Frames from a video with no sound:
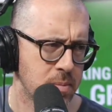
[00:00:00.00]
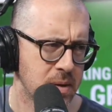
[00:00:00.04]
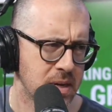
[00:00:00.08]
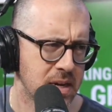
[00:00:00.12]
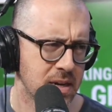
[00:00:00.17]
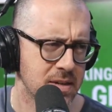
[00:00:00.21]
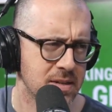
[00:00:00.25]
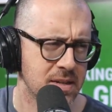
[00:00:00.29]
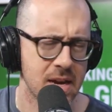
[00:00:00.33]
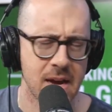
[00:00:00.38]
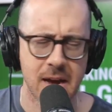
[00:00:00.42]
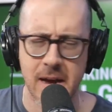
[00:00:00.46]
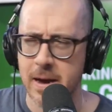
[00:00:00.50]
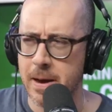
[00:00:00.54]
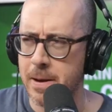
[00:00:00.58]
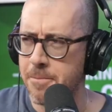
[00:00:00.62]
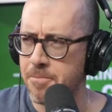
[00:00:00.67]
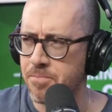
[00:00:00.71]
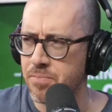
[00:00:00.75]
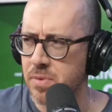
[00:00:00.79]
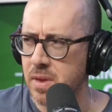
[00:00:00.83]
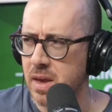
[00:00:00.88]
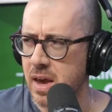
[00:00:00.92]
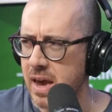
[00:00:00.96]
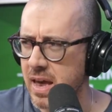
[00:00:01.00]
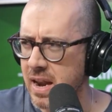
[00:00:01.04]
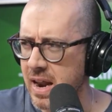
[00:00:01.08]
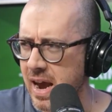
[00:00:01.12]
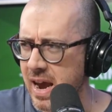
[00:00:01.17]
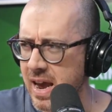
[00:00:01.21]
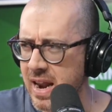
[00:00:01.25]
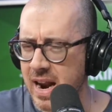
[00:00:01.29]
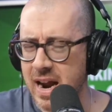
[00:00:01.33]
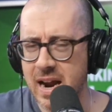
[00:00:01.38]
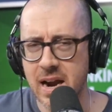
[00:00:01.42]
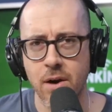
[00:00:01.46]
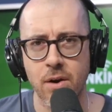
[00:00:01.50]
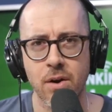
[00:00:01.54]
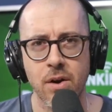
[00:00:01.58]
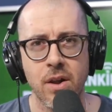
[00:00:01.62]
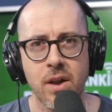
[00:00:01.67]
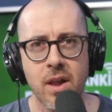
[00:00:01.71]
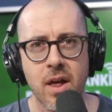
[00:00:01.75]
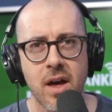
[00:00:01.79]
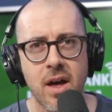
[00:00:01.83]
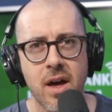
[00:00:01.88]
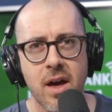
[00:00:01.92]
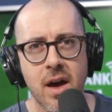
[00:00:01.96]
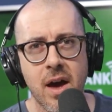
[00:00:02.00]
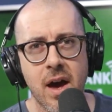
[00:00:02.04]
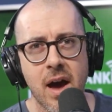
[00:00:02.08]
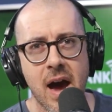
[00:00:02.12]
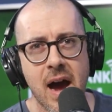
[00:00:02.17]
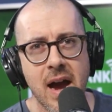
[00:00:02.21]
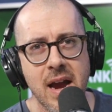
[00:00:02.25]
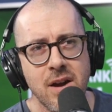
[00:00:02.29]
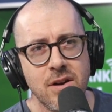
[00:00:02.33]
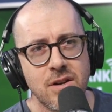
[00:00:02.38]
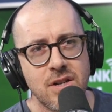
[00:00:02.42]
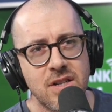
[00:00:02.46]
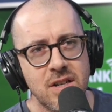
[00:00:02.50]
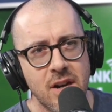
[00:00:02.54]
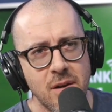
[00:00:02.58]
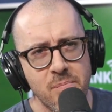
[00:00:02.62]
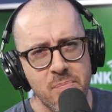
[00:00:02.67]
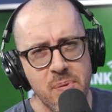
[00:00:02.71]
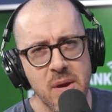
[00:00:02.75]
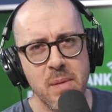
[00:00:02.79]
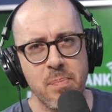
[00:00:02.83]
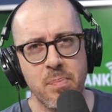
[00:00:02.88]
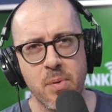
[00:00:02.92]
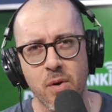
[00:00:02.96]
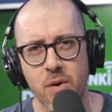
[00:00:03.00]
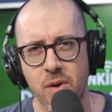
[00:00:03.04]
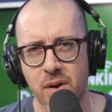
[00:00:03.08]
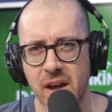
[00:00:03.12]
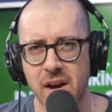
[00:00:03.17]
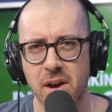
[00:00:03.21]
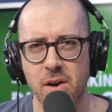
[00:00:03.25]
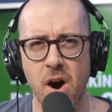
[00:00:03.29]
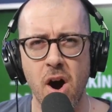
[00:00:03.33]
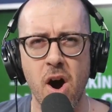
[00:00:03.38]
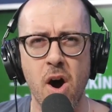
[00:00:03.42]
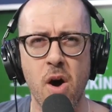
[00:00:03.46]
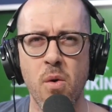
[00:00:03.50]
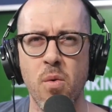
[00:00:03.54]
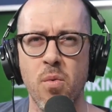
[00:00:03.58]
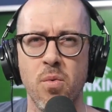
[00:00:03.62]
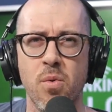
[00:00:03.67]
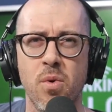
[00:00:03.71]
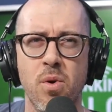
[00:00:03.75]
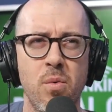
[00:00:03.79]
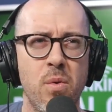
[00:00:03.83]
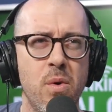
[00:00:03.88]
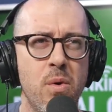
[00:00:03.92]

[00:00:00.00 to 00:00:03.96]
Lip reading: Because, and I hear some people are like, oh,